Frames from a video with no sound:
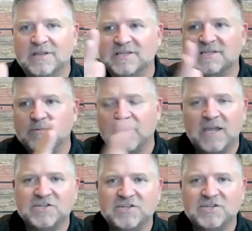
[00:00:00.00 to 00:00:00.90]
This is a
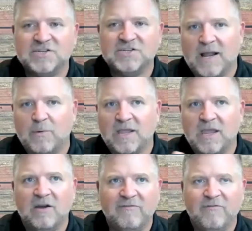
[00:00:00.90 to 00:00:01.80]
relationship that I want to
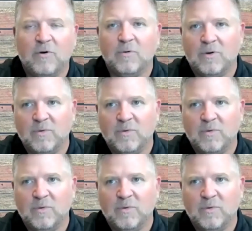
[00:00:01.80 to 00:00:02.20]
carry forward